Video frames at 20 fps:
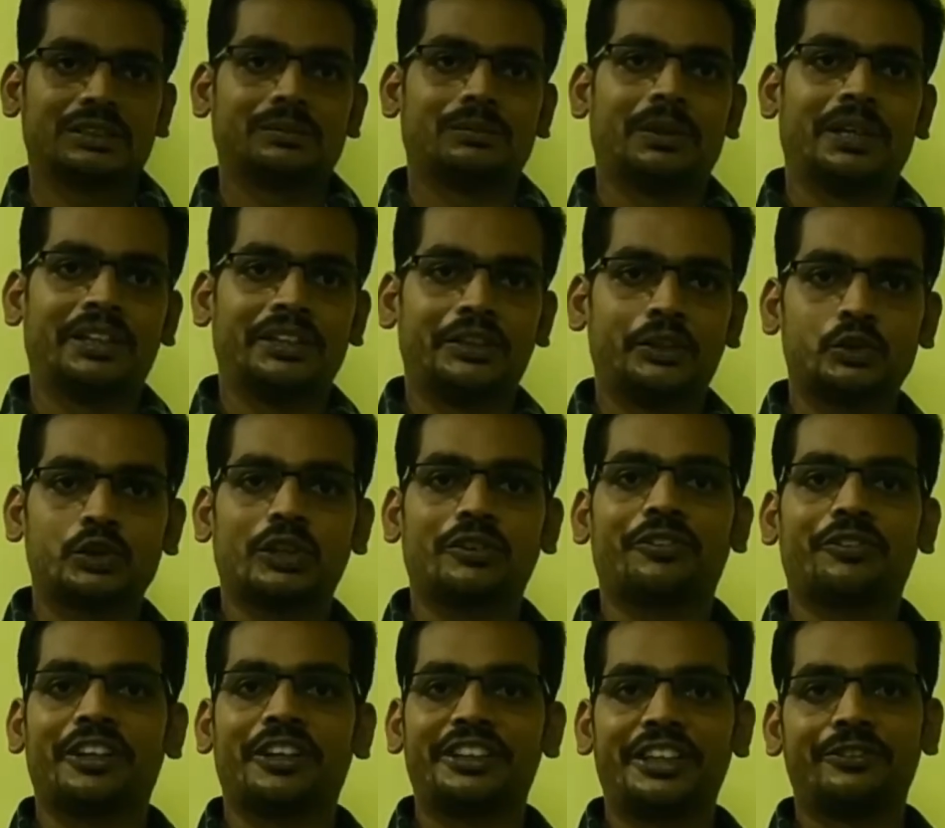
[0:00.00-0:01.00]
By use of
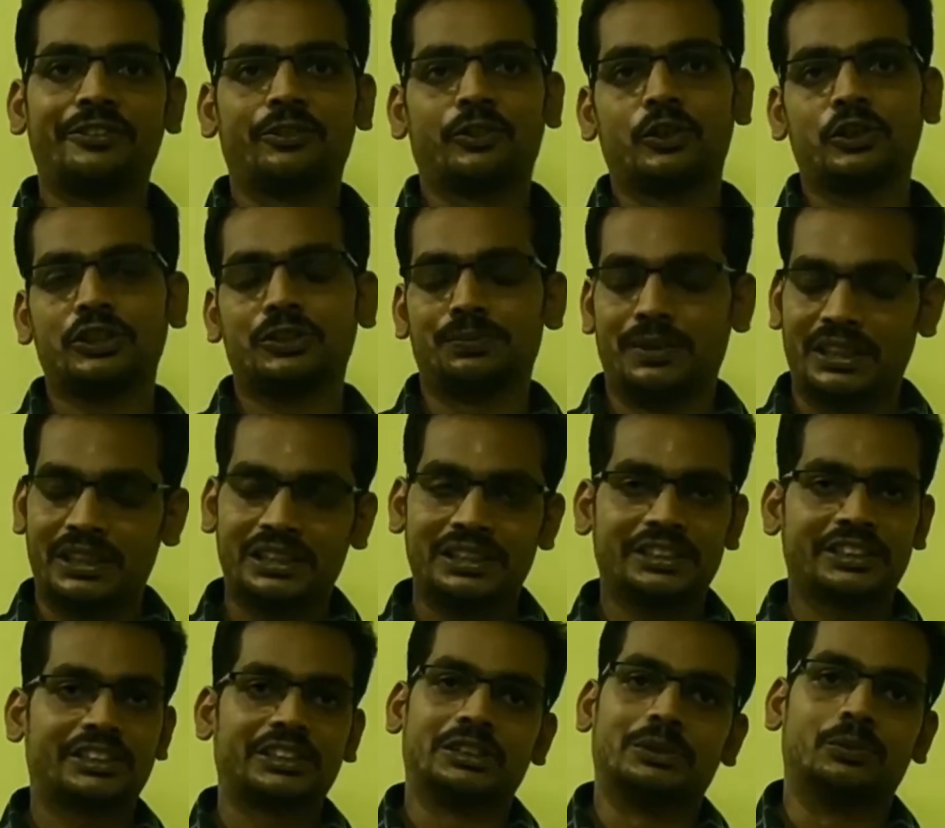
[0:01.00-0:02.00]
cutting force, metal
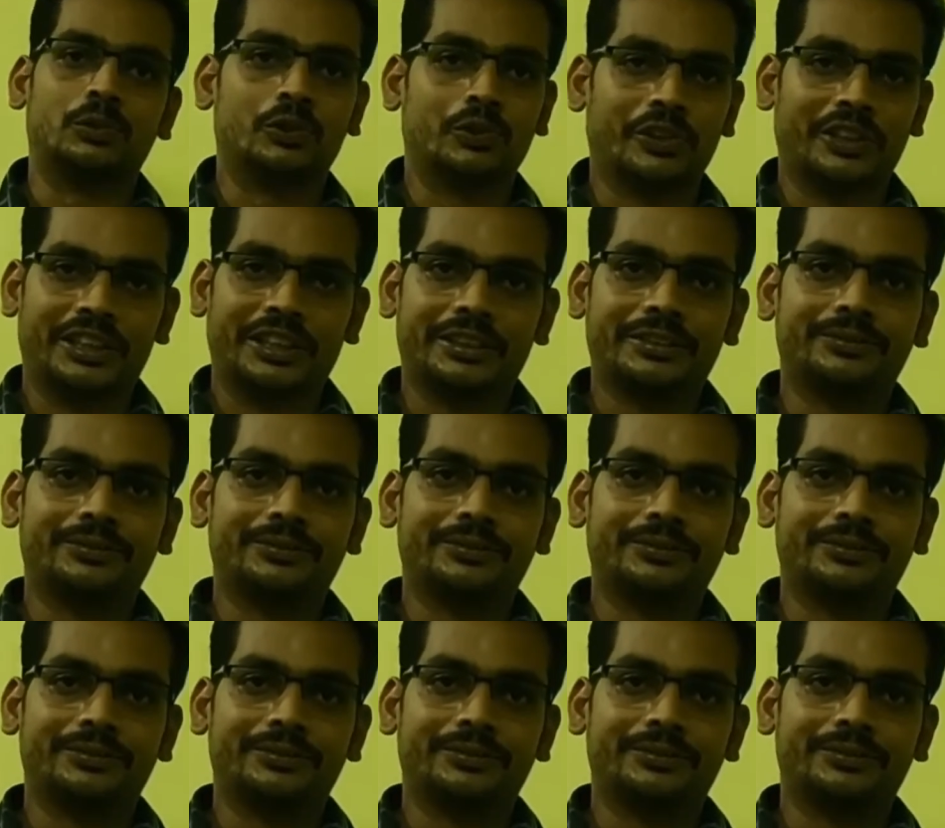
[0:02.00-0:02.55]
is removing.